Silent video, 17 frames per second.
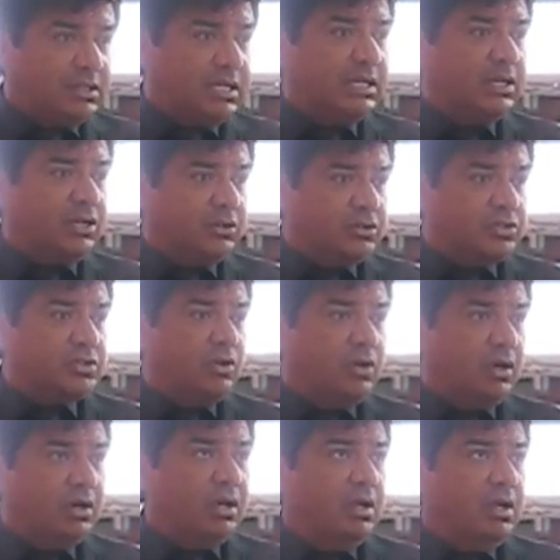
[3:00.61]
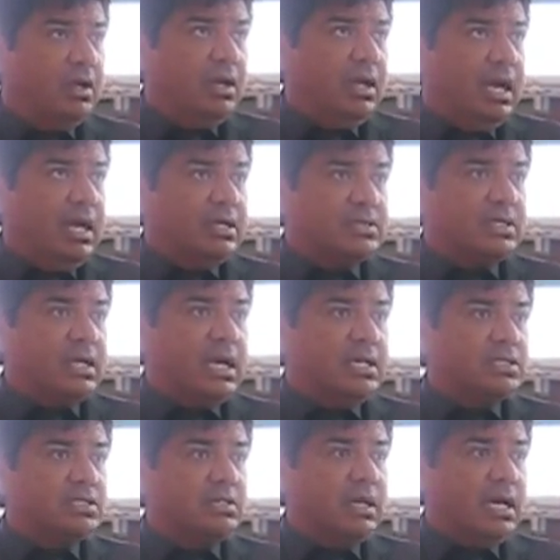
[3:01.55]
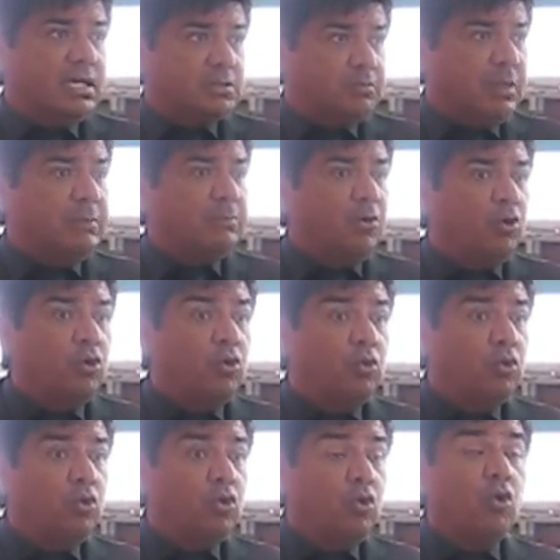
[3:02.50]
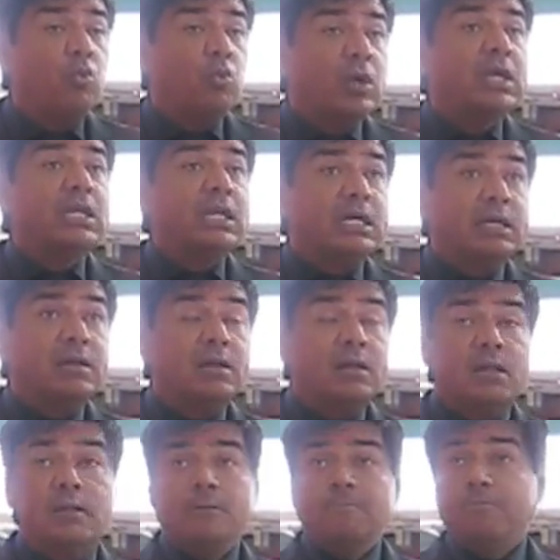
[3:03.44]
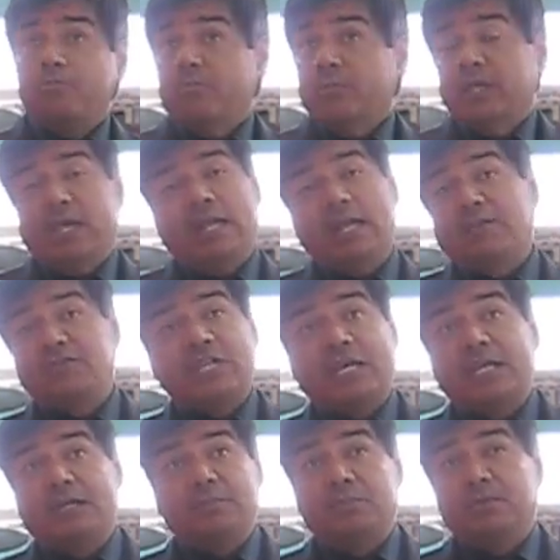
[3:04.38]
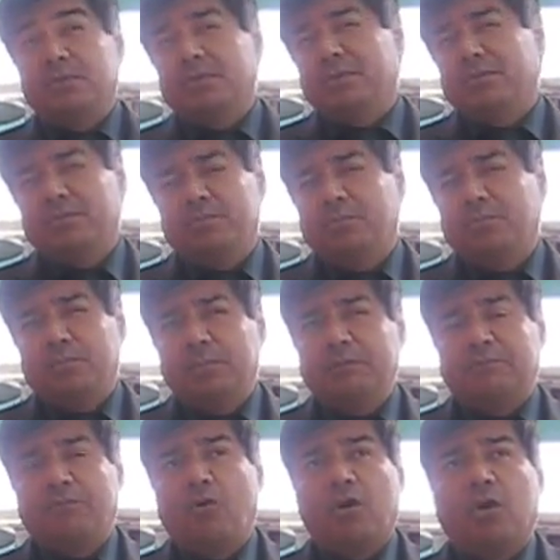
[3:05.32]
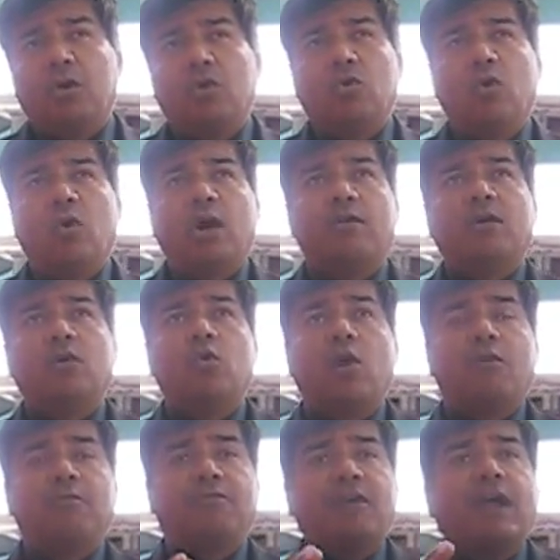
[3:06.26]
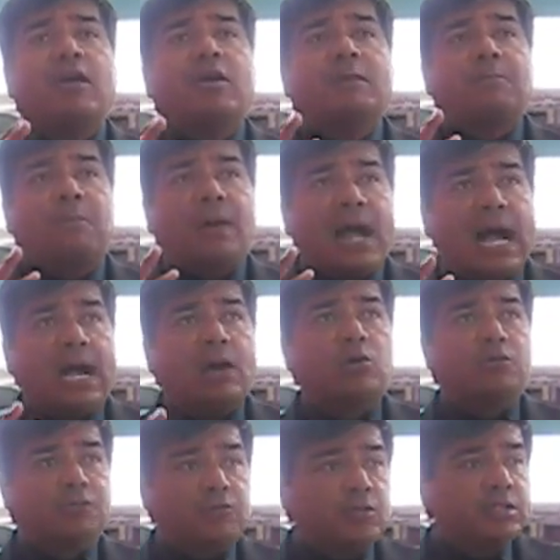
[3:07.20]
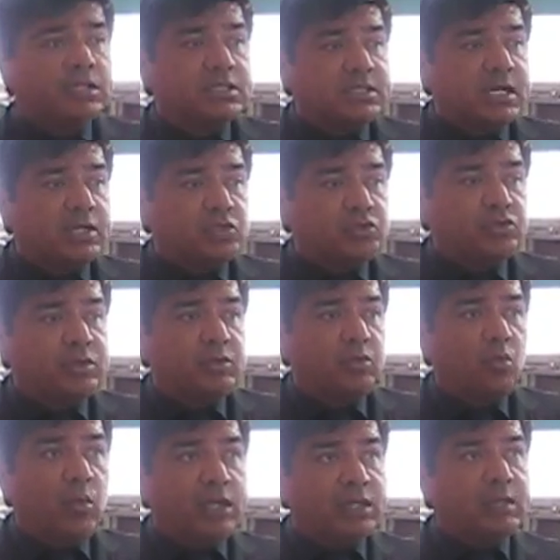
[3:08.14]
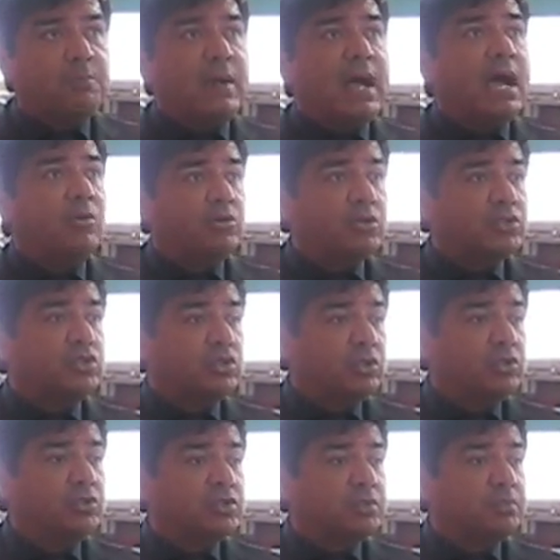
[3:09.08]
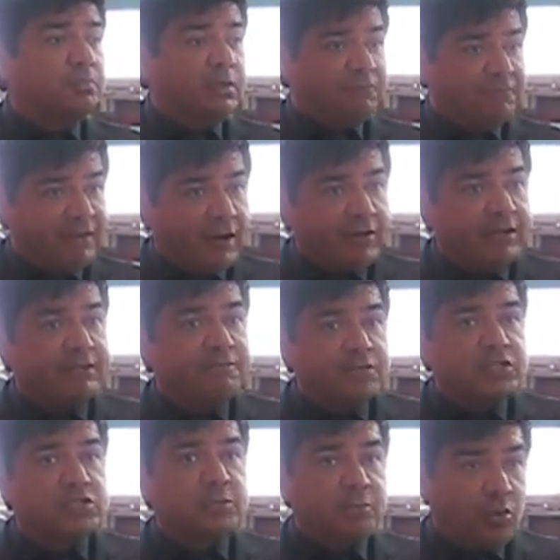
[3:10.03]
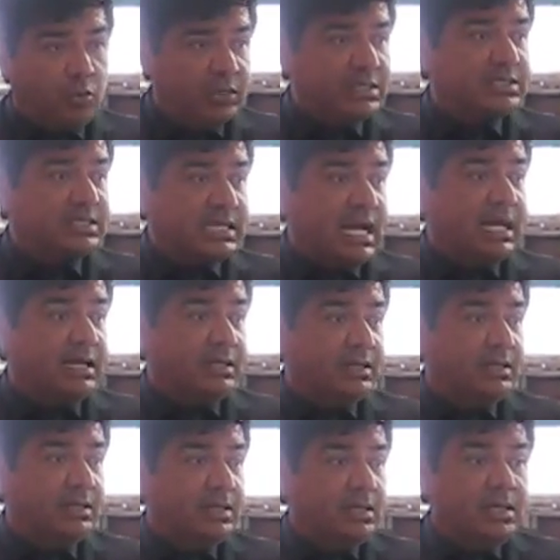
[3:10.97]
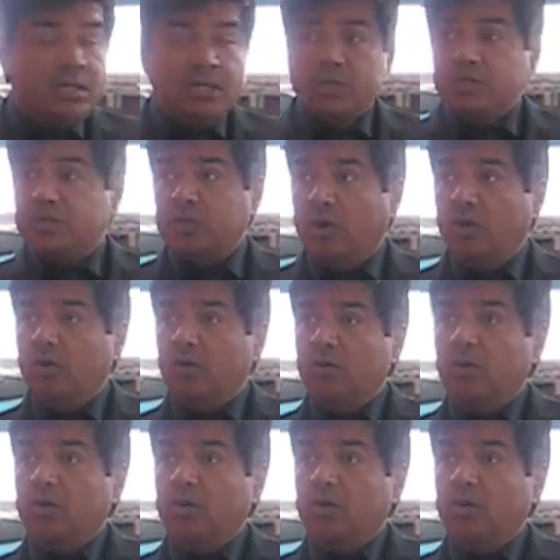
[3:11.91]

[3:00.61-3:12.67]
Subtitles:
thinkers or as people who really, and I've said it before, who are very powerful in this country when the power is used, but very invisible when it's not. So